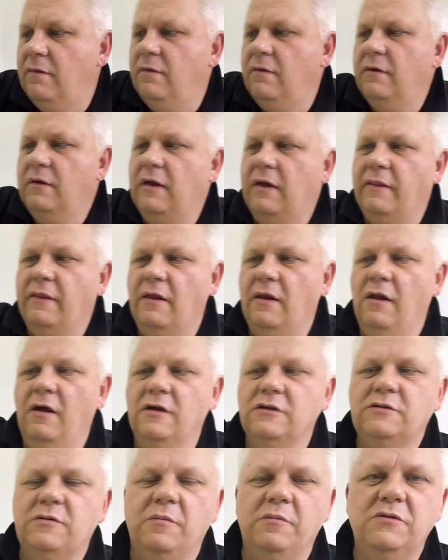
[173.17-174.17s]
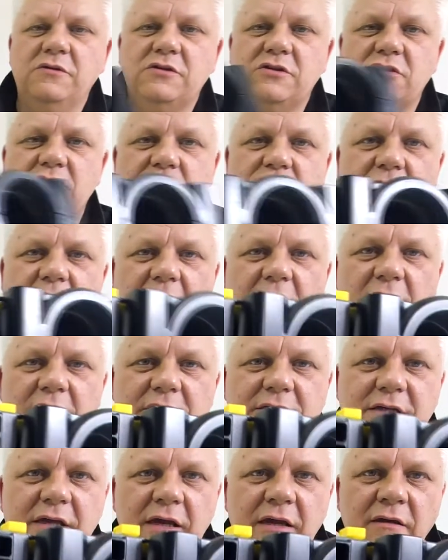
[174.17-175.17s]
Okay, that last one was
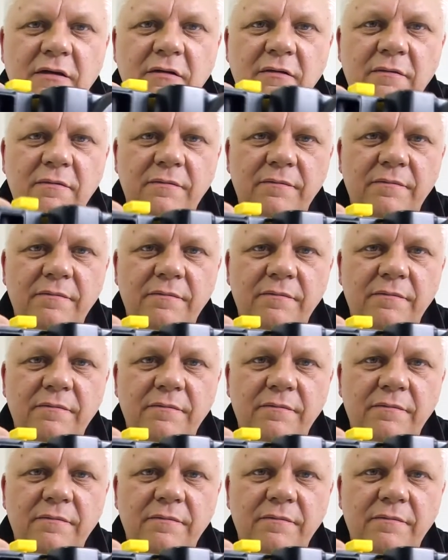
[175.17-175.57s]
319.